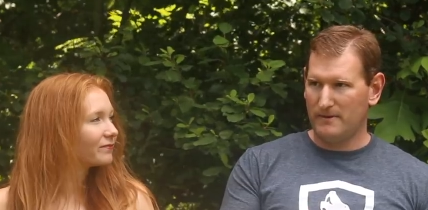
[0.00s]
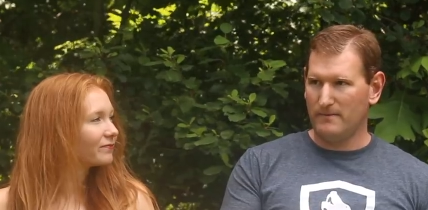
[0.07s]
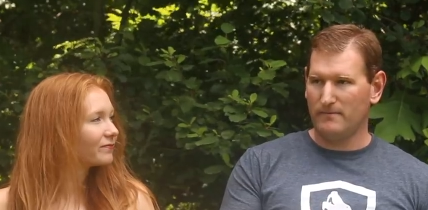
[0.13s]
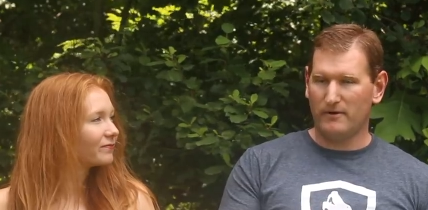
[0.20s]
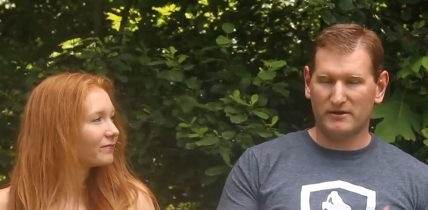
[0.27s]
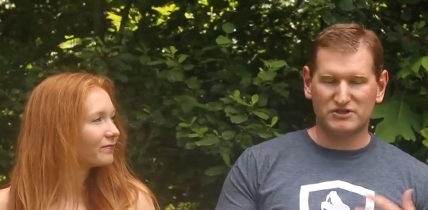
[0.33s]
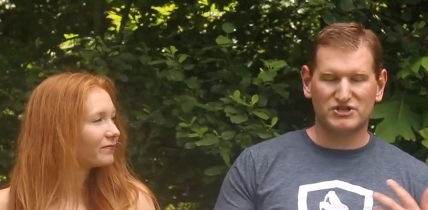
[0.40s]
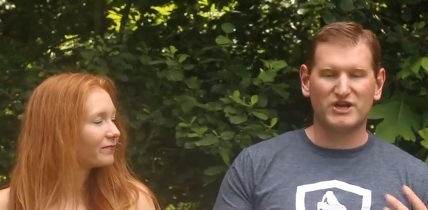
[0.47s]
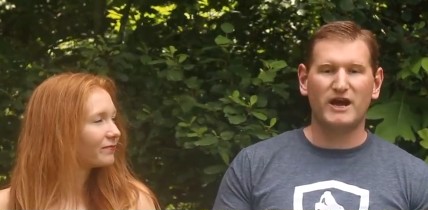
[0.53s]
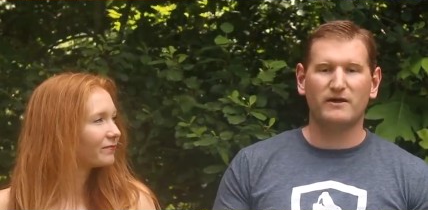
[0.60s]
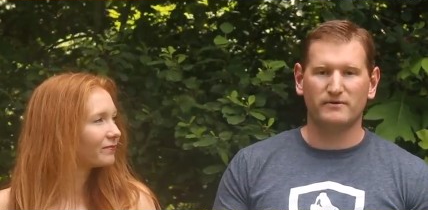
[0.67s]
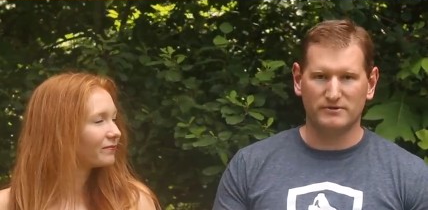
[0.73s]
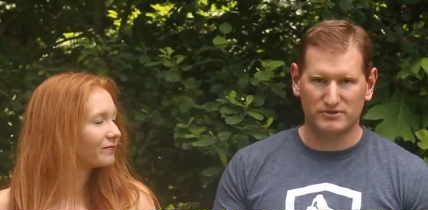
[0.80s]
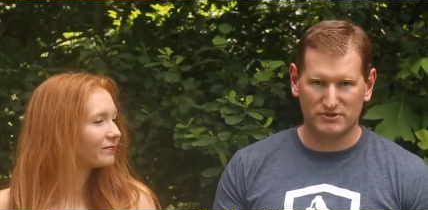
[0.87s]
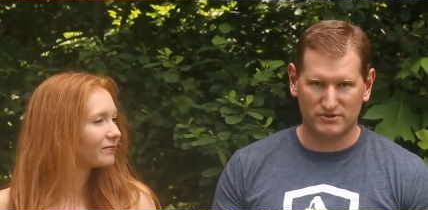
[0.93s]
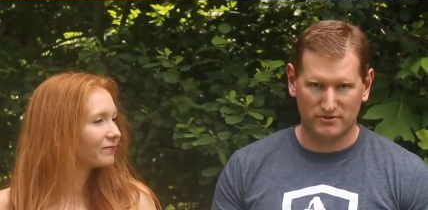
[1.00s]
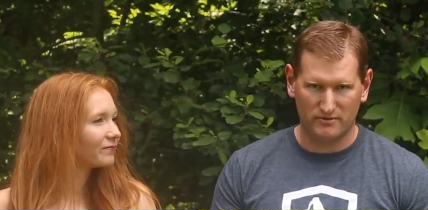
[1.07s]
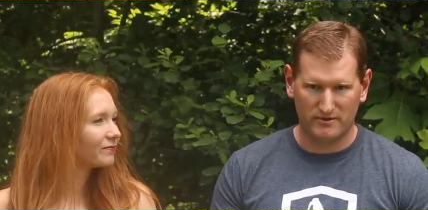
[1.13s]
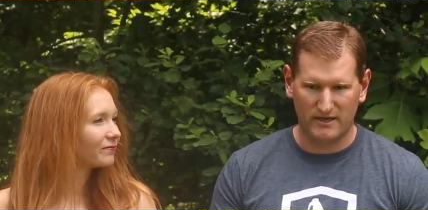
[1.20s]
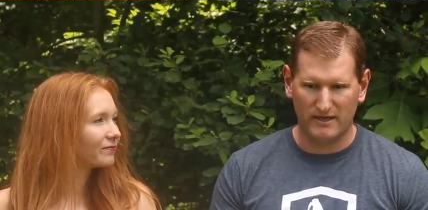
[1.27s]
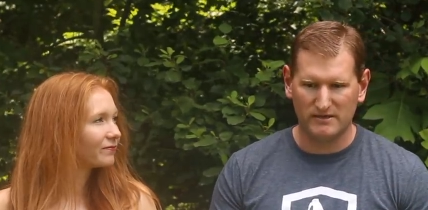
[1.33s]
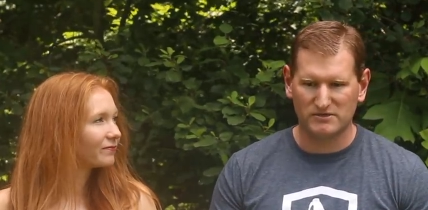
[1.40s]
Speaker 1: be a challenge.
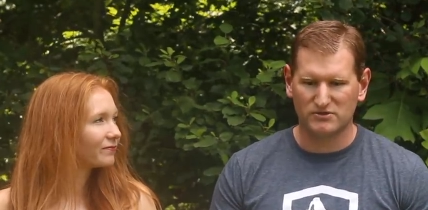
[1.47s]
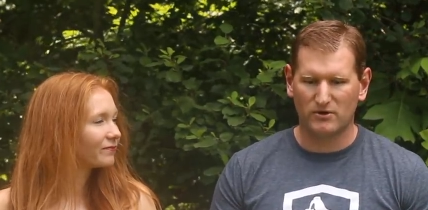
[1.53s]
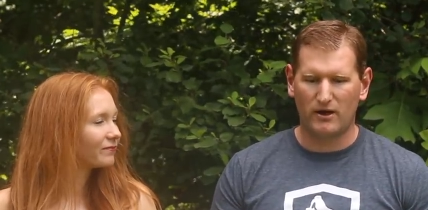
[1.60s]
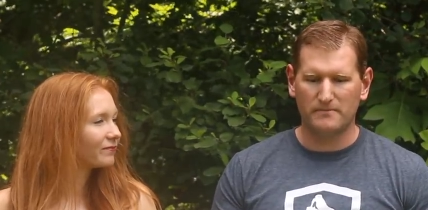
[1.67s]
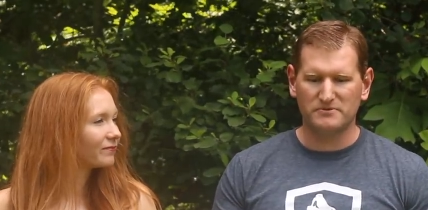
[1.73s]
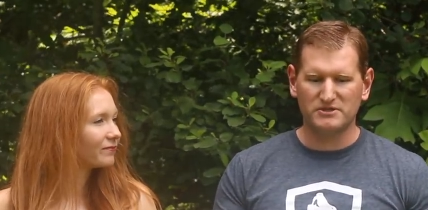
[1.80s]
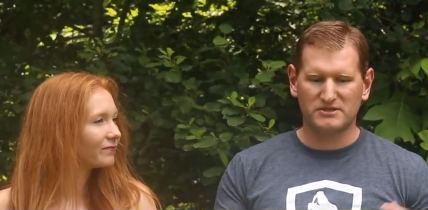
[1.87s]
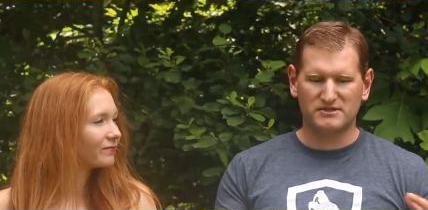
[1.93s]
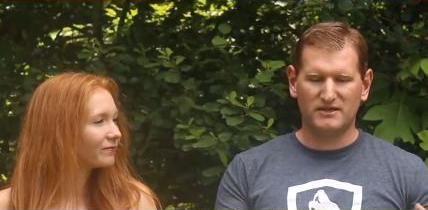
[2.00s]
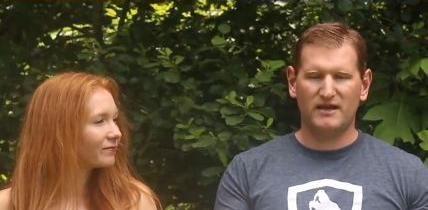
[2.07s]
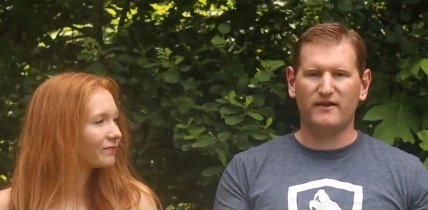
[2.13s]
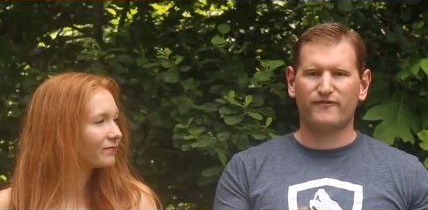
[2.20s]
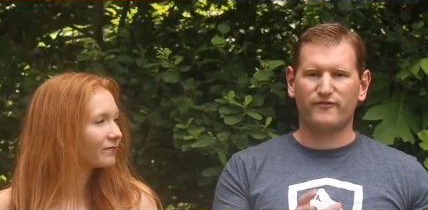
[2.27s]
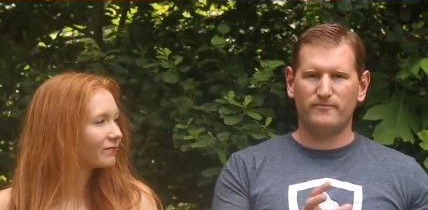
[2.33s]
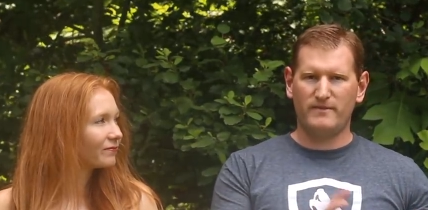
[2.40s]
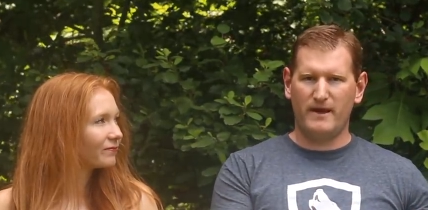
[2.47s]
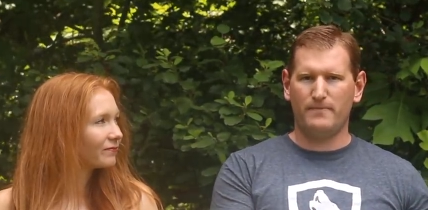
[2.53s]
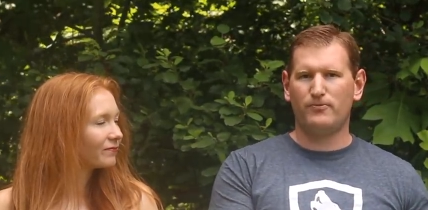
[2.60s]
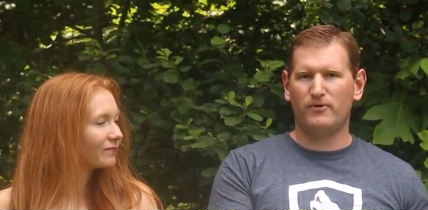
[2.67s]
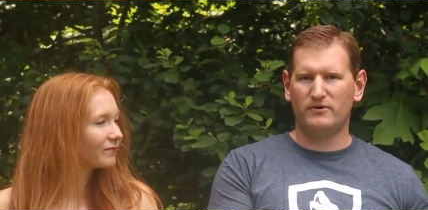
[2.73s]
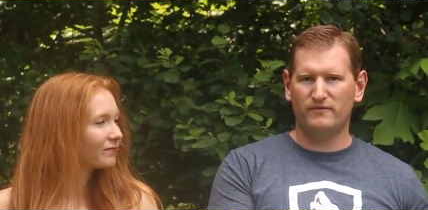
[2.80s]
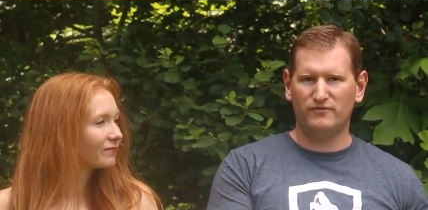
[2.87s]
Okay, so I'm just saying from that
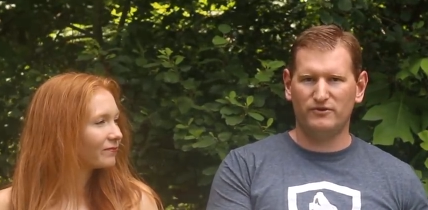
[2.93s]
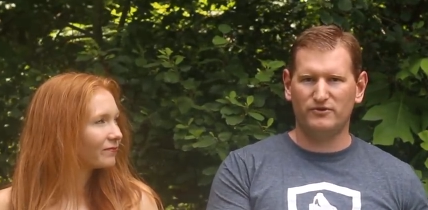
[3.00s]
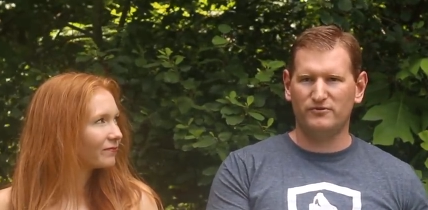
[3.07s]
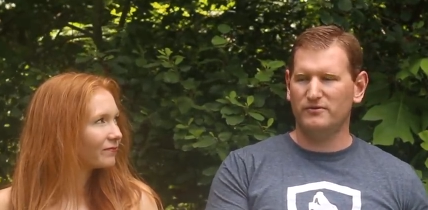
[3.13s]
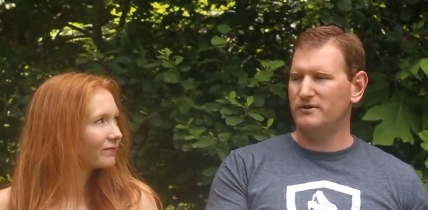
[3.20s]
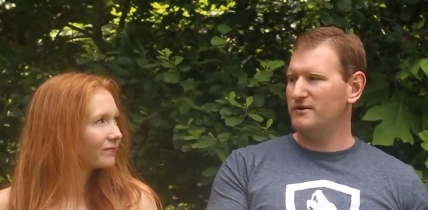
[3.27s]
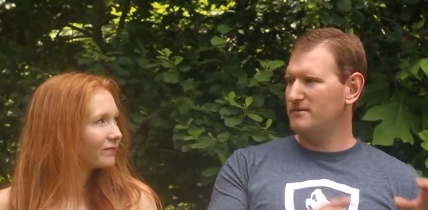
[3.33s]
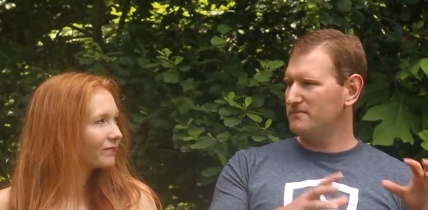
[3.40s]
point of view,